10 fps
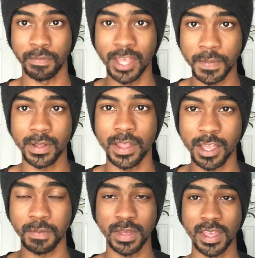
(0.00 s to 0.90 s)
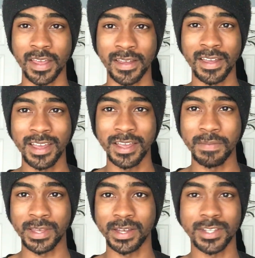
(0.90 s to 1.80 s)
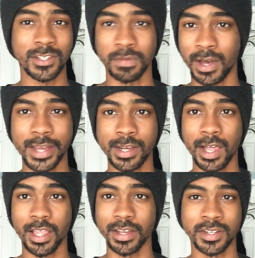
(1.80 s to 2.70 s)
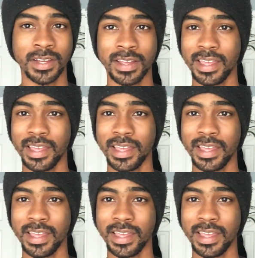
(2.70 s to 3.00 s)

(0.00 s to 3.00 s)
people like me because to my knowledge,